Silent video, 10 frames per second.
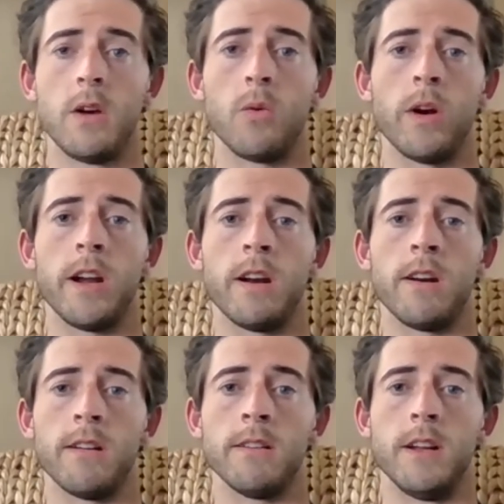
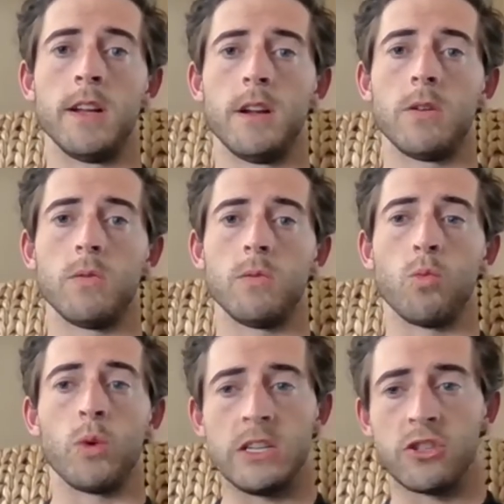where
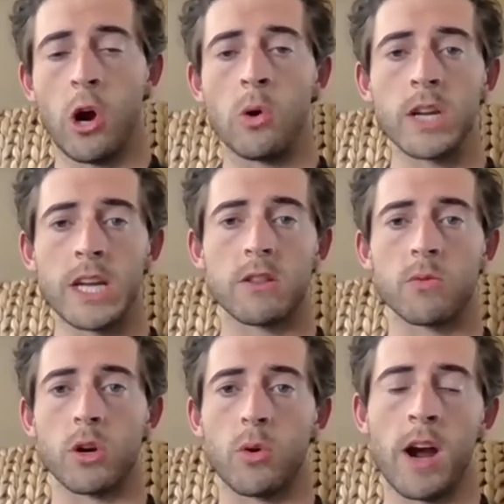we don't get the
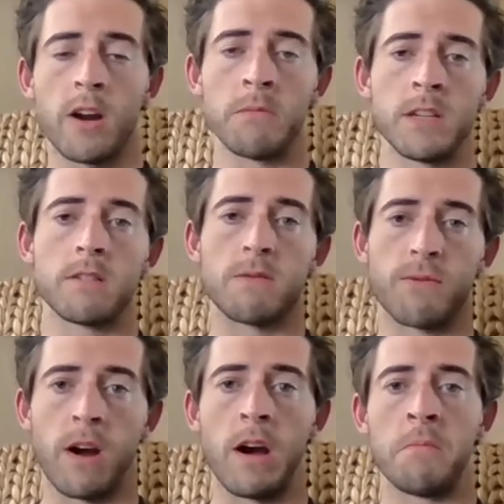requirements
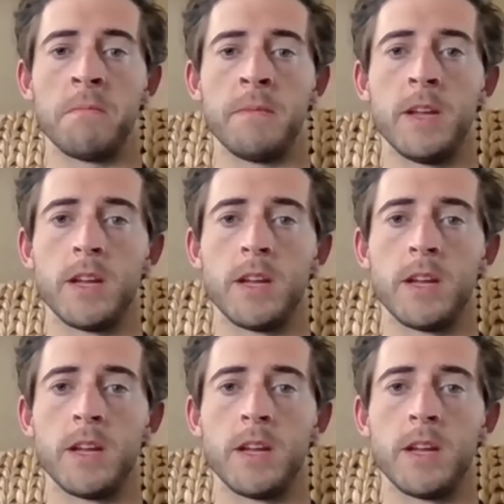from